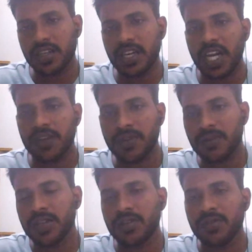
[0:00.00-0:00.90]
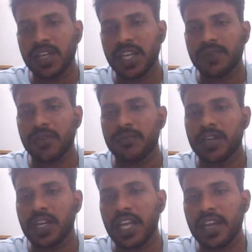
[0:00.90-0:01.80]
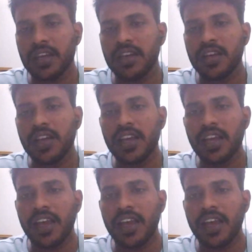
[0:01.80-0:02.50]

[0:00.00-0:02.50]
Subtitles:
form of gate, where non-synthesizable means